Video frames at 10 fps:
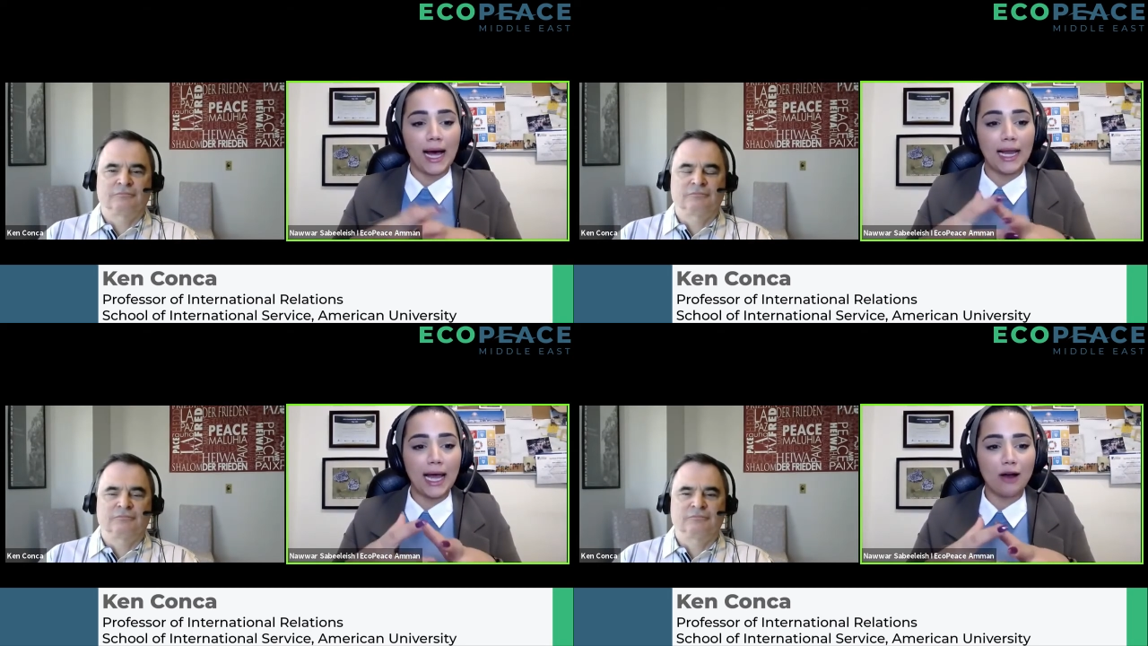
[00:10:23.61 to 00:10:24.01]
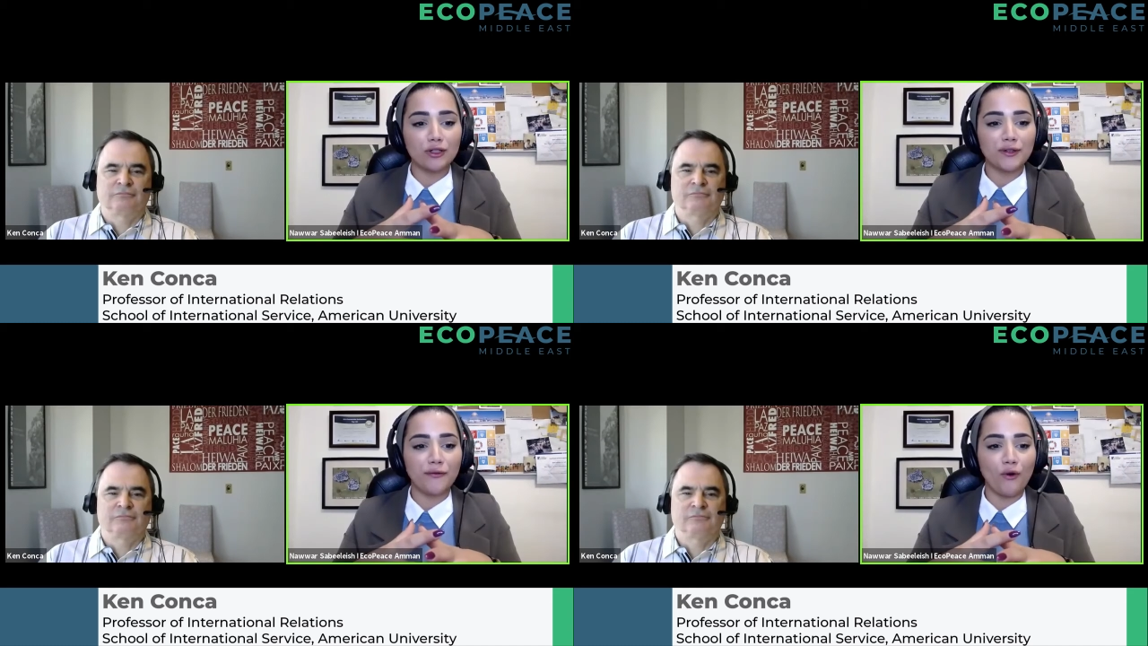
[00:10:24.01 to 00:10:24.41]

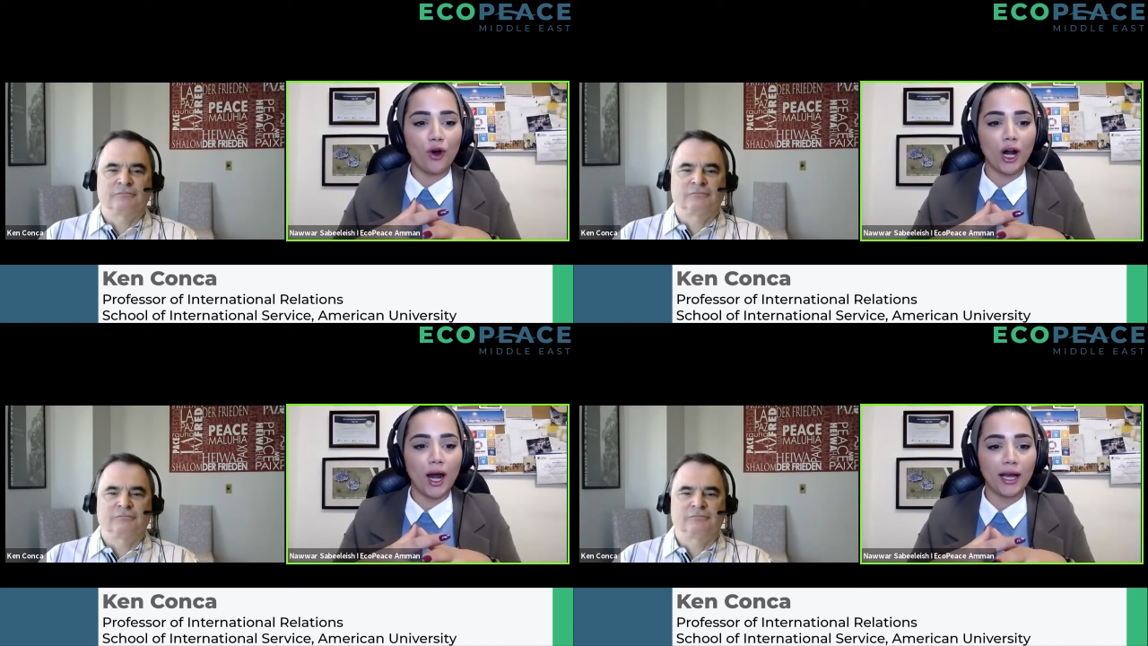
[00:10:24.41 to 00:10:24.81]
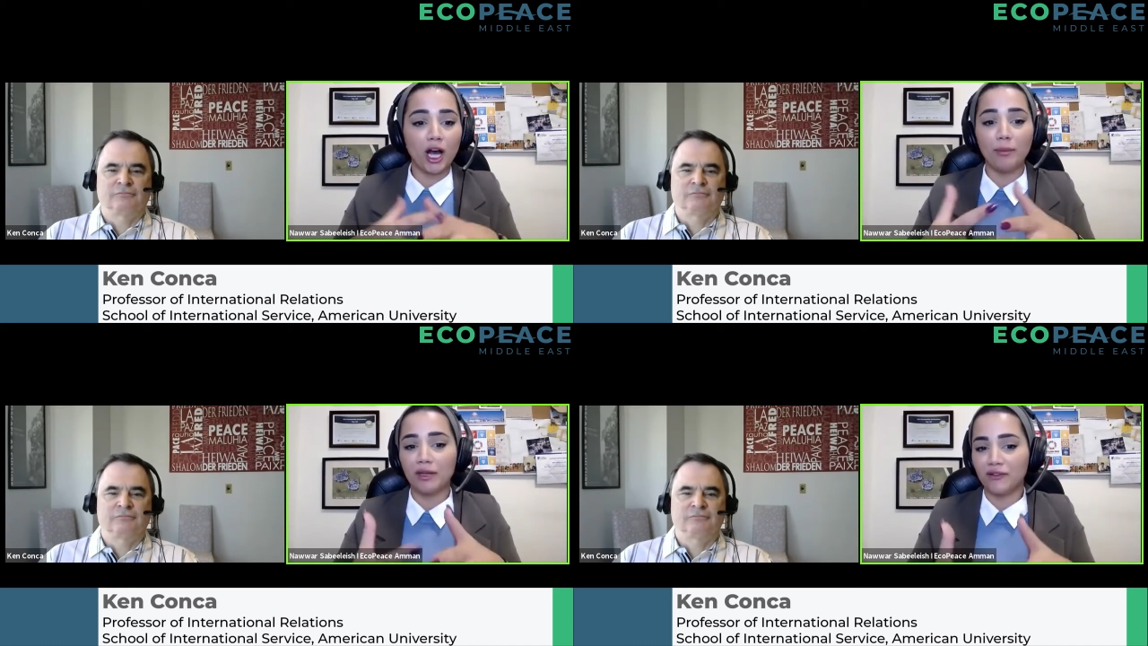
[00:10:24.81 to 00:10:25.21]
Speaker 1: allows for a
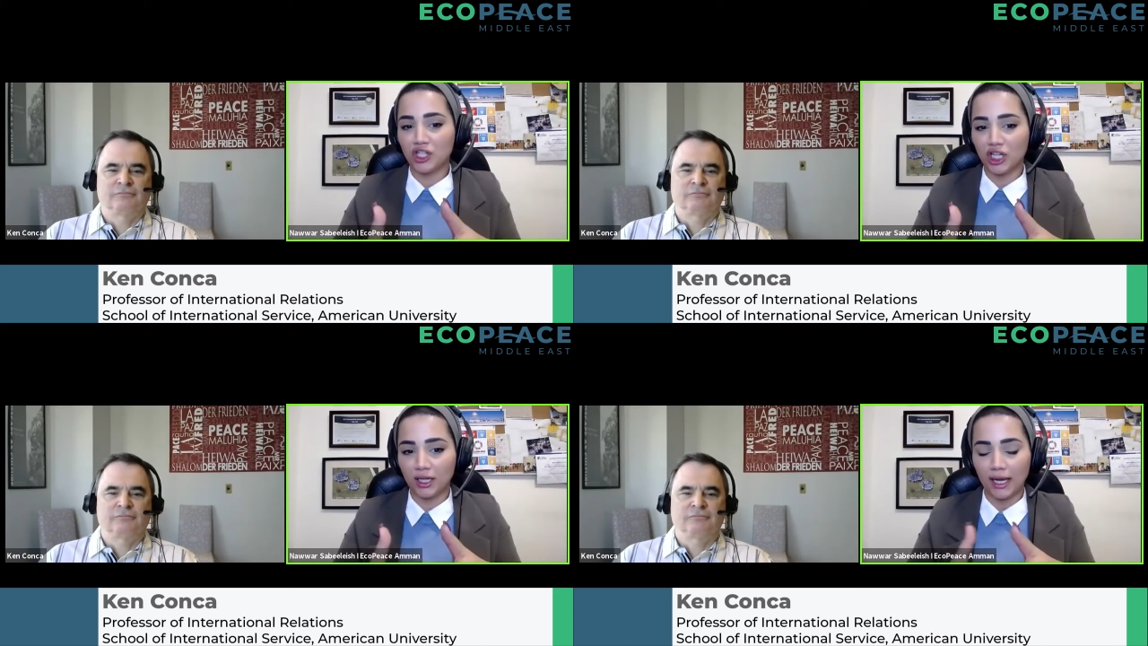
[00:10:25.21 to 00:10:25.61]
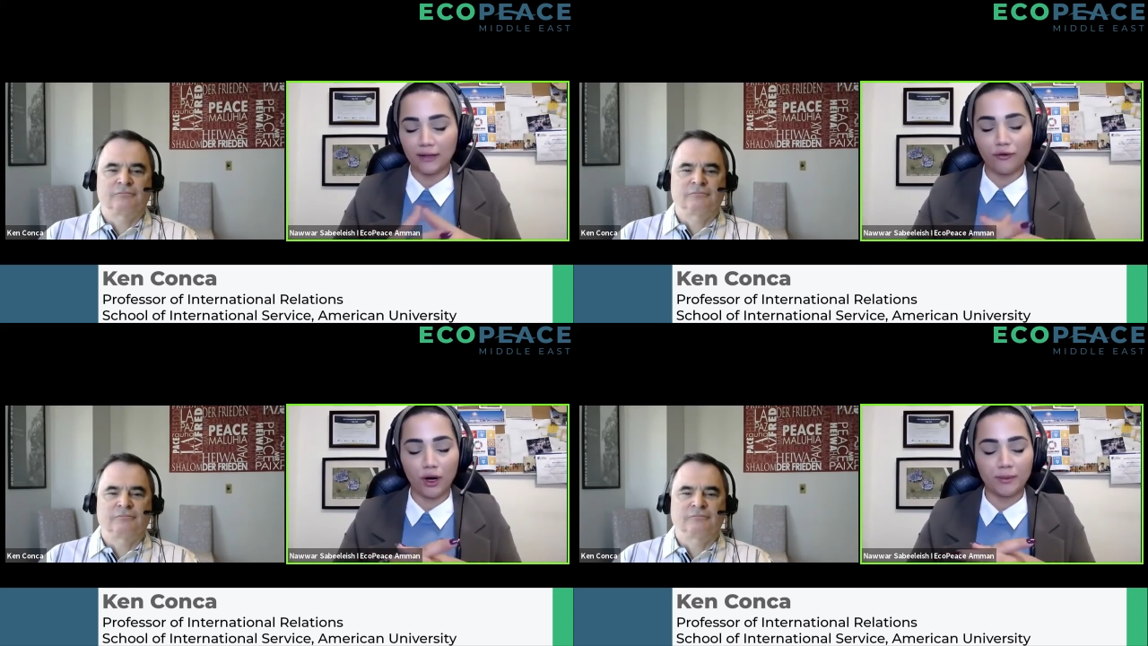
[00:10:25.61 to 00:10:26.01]
common vision
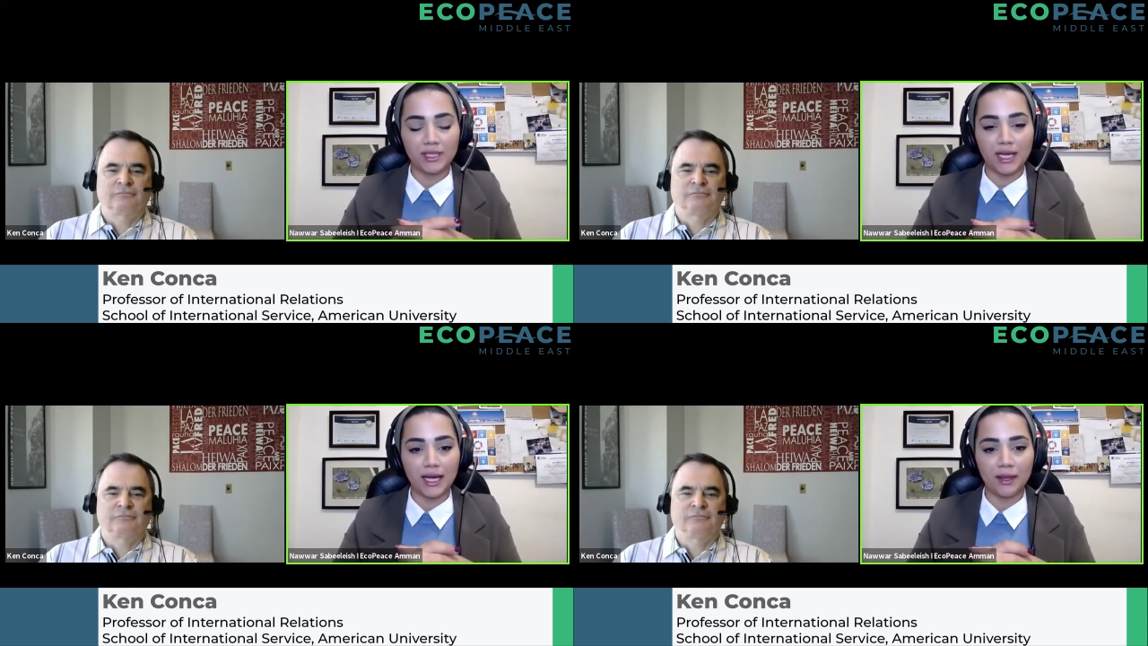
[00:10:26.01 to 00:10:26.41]
and forms uh,